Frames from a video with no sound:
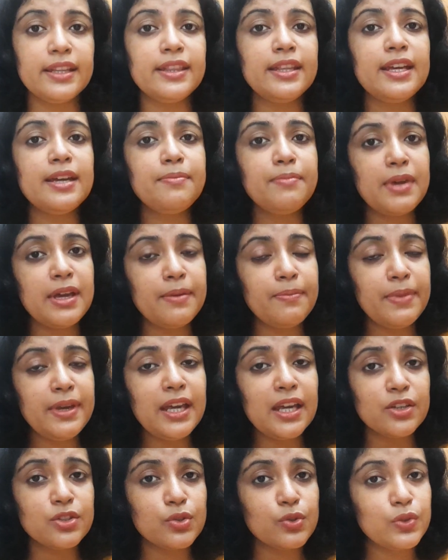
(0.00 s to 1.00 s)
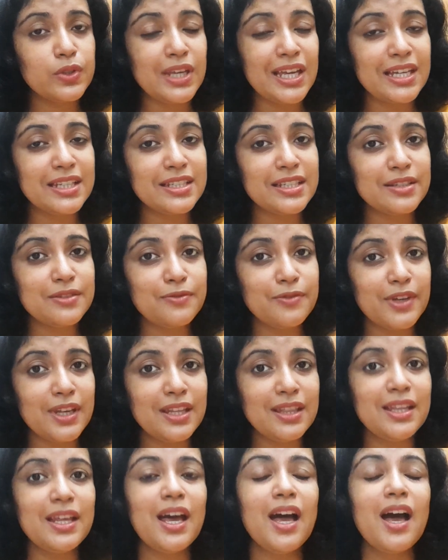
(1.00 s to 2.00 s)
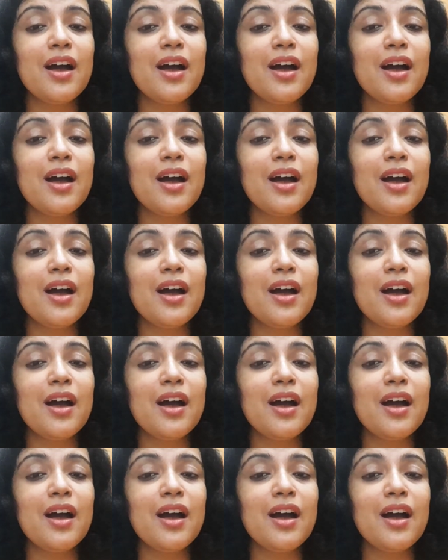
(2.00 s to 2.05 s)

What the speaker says: they may be associated with